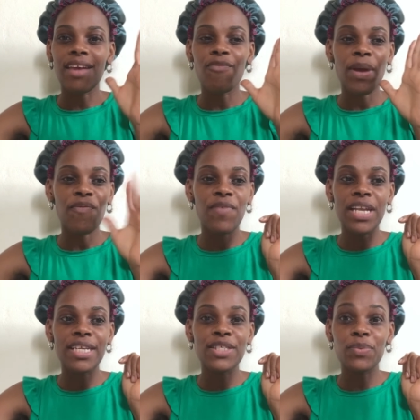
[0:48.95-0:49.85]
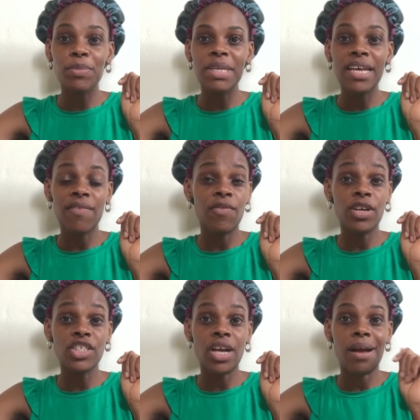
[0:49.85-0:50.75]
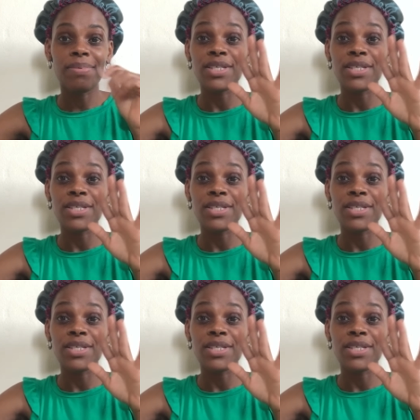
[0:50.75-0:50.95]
if my feelings would be there for a job,